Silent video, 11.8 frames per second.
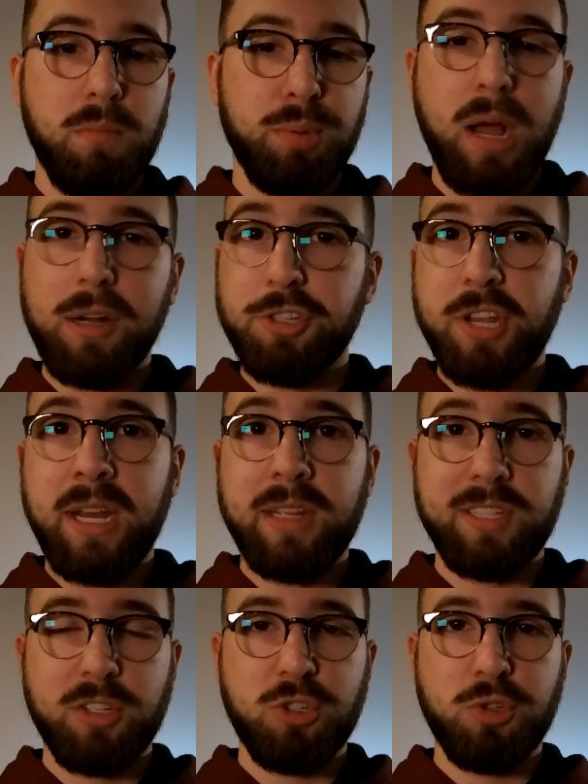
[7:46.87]
Blockchain
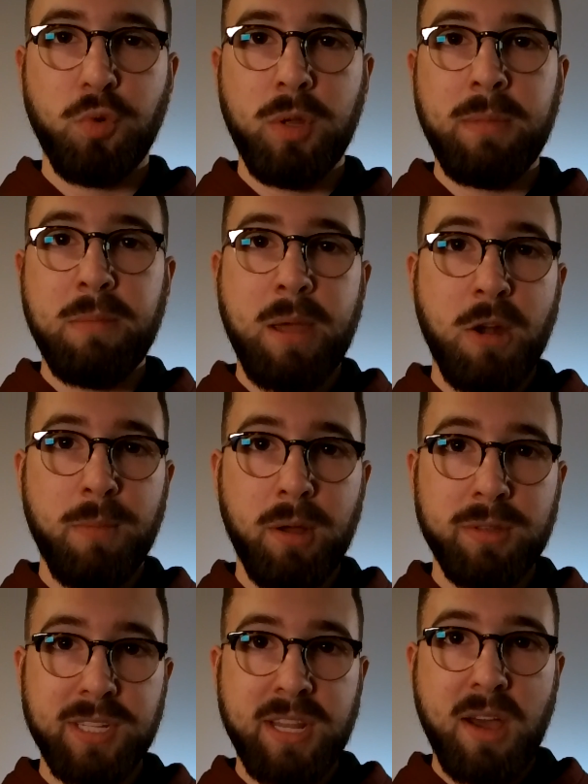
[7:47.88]
is extremely bare
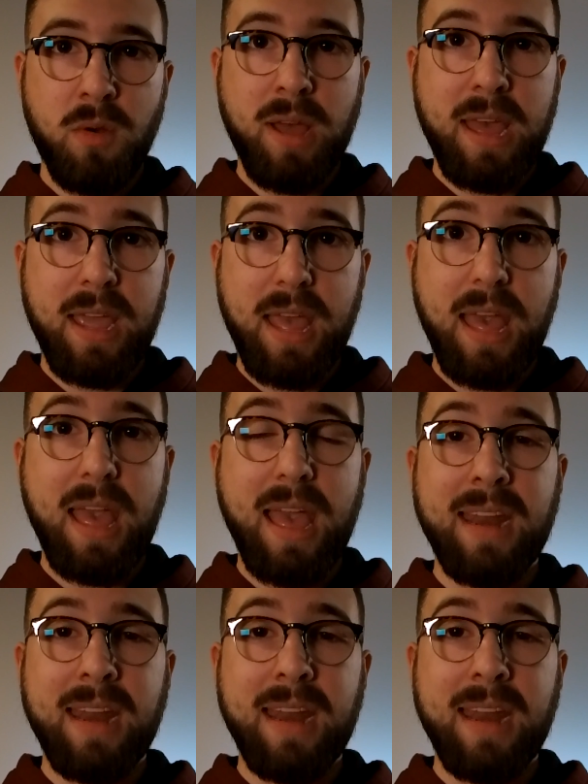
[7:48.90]
bones in that way,